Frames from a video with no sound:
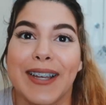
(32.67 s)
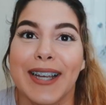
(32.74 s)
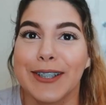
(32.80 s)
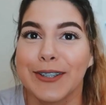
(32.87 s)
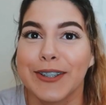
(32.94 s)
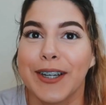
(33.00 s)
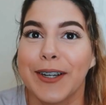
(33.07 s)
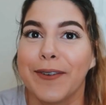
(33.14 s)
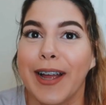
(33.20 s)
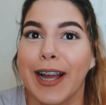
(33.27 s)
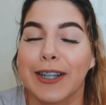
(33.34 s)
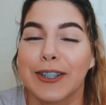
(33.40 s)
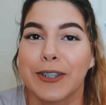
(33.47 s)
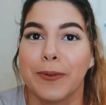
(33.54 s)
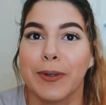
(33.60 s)
Yesterday we
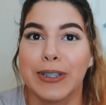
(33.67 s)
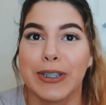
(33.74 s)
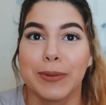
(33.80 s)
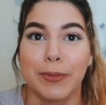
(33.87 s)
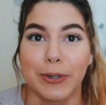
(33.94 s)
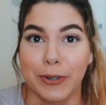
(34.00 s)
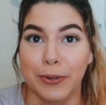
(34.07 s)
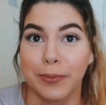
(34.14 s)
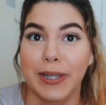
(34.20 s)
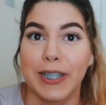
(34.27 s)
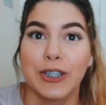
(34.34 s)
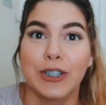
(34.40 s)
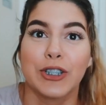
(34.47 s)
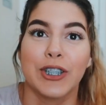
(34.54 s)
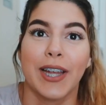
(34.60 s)
actually went to Myrtle
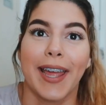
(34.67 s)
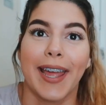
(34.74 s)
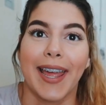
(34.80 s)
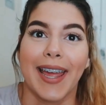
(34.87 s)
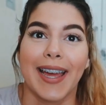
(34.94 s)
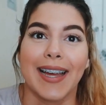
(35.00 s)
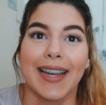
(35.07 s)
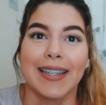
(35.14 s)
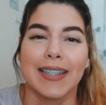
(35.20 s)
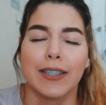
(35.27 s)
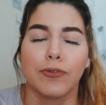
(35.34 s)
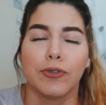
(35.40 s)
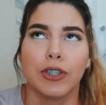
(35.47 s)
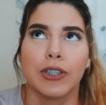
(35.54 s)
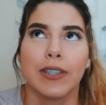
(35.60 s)
Beach and
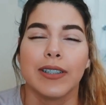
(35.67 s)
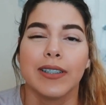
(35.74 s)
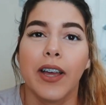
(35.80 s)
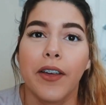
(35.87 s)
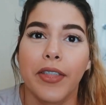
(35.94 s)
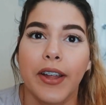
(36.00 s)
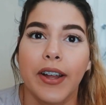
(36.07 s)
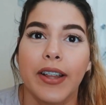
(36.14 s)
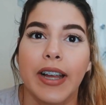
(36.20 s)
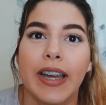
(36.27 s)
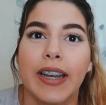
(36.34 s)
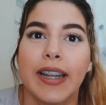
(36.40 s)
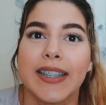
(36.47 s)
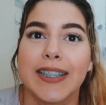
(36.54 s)
it was just in South Carolina.